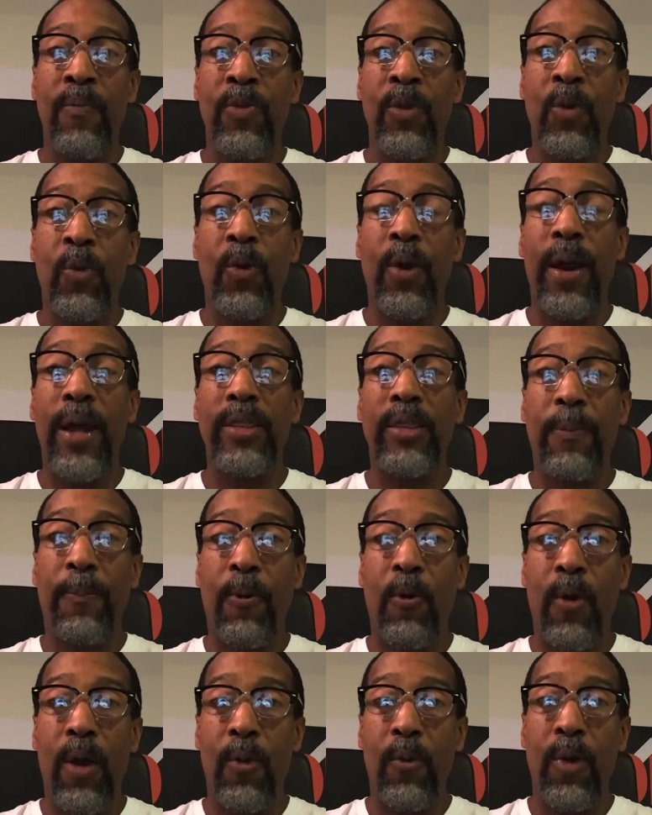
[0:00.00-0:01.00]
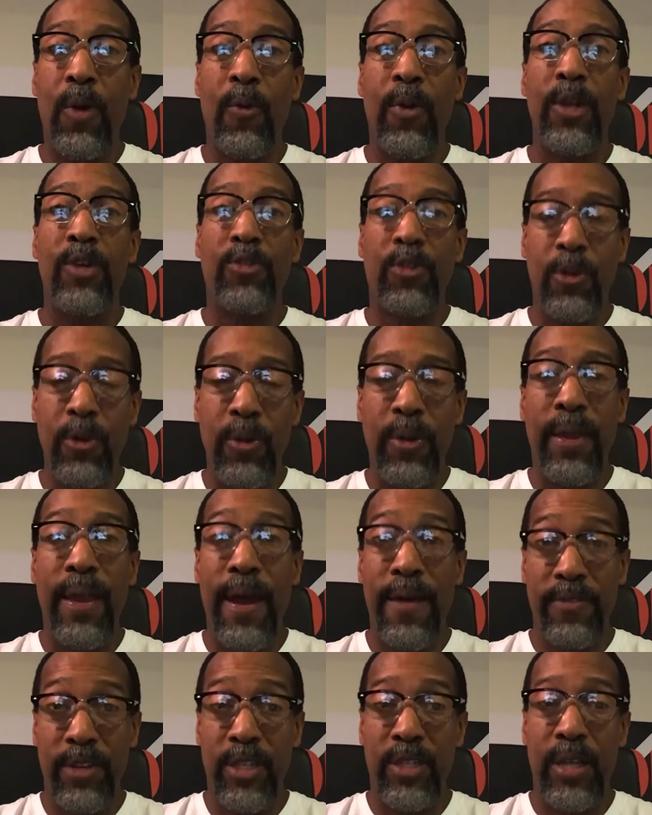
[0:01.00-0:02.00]
we're at the point where we truly
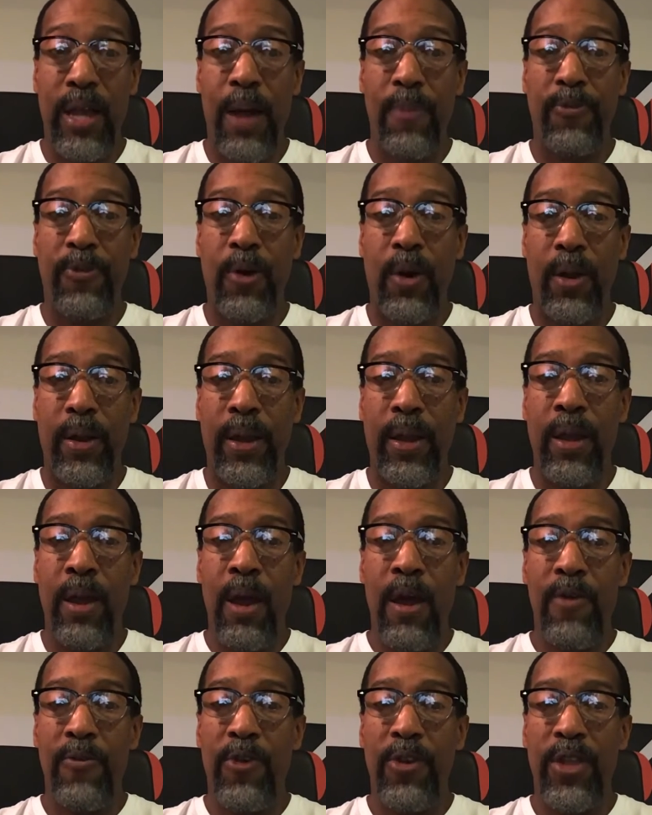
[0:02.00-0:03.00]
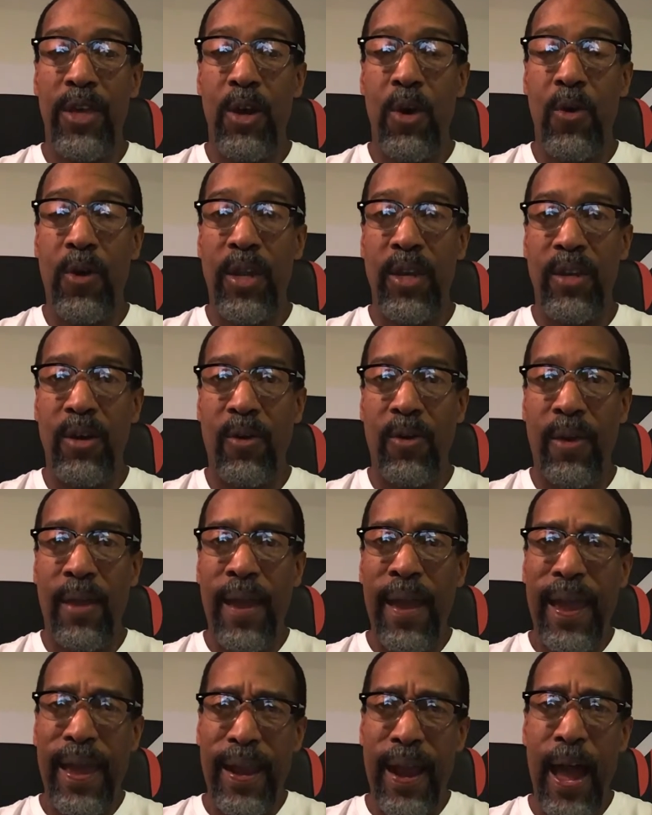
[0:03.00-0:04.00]
have to stop falling for the okeydoke.
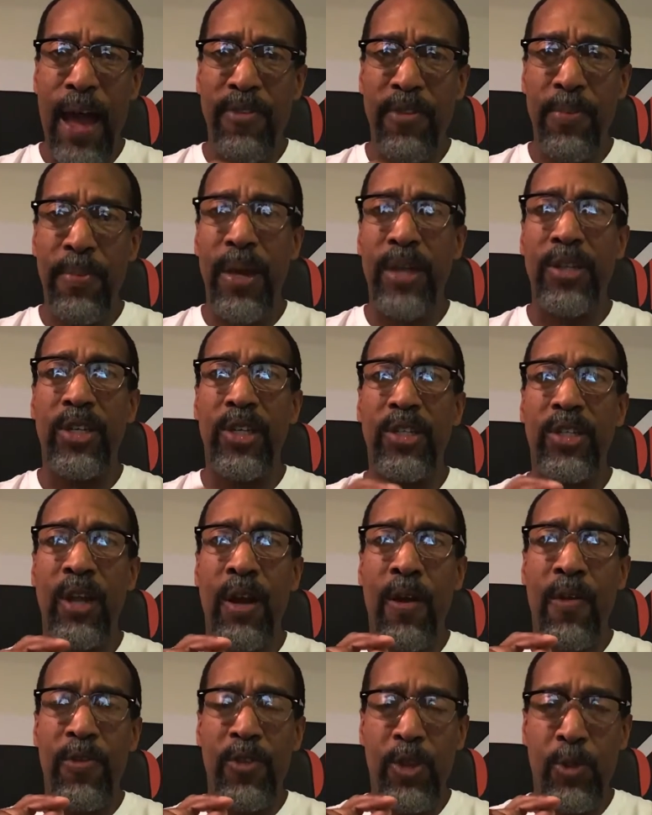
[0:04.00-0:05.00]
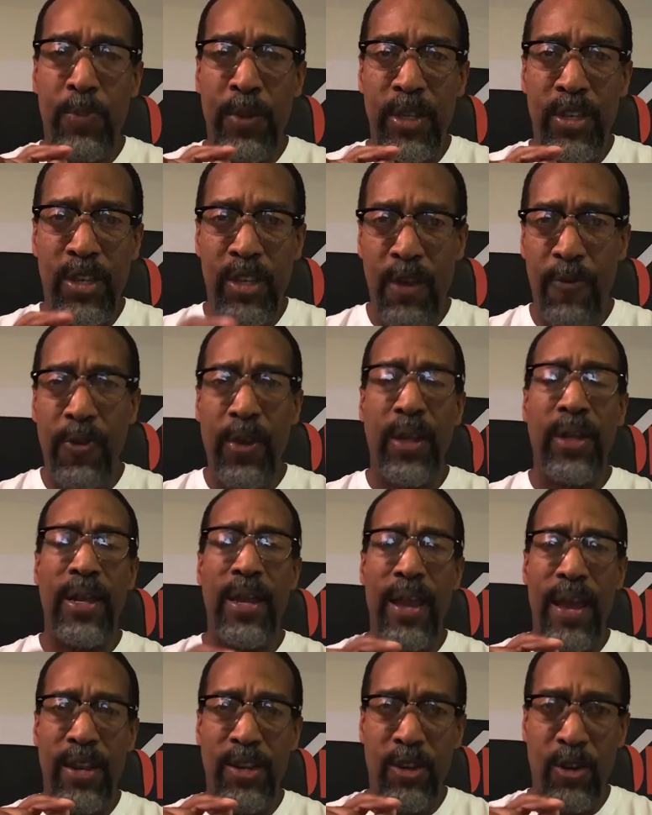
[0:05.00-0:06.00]
And I have a message specifically
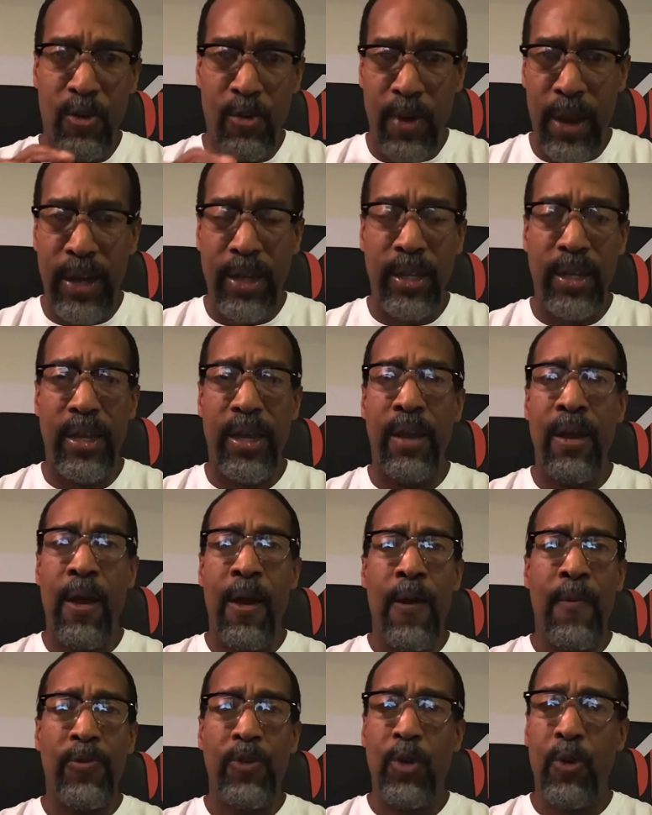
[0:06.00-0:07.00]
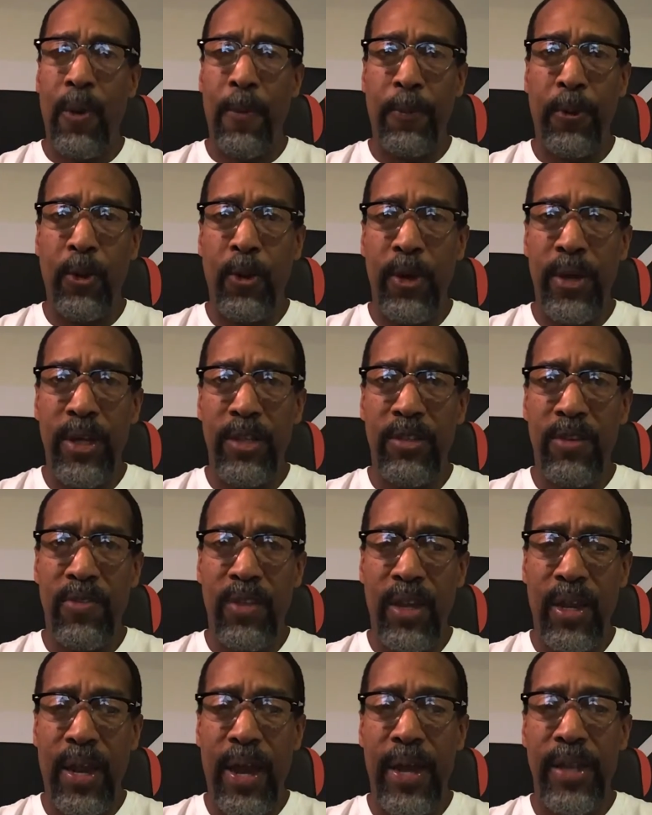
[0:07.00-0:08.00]
and directly to employees of the
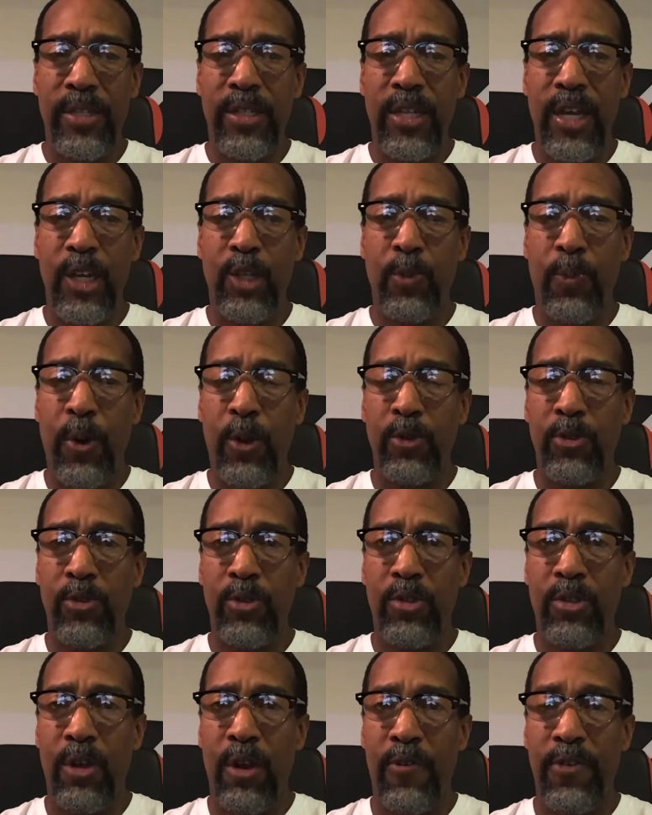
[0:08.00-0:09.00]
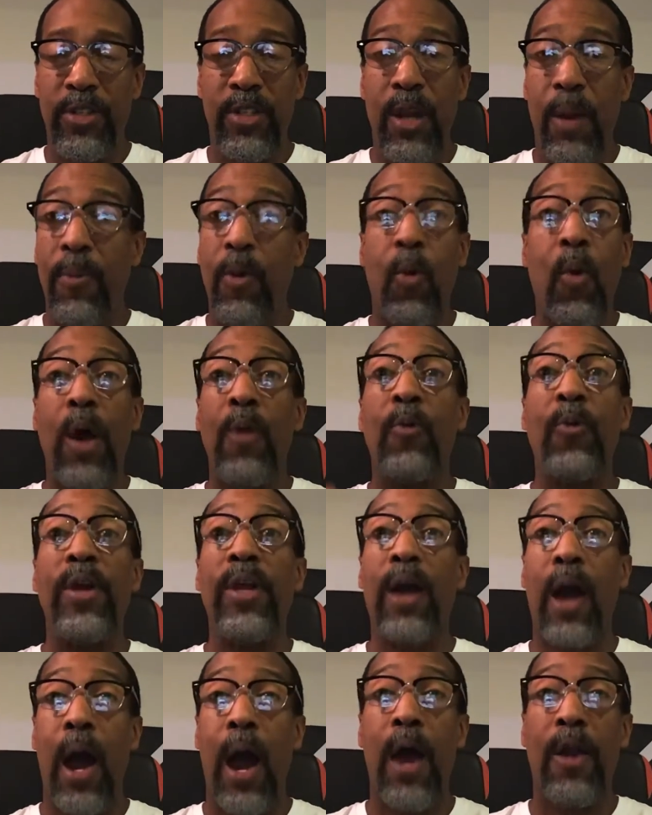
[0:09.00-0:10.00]
United States Postal Service. Number one, we
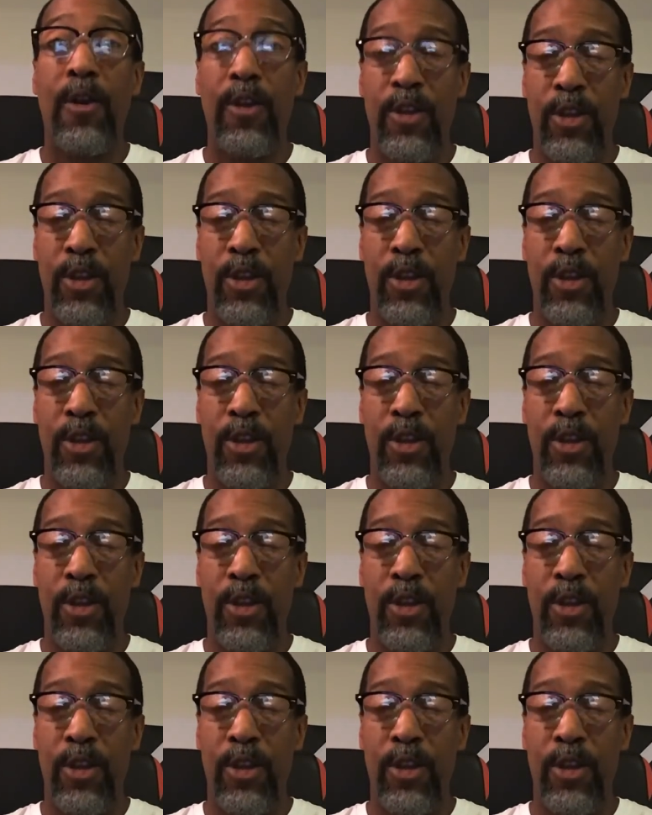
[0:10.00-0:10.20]
honor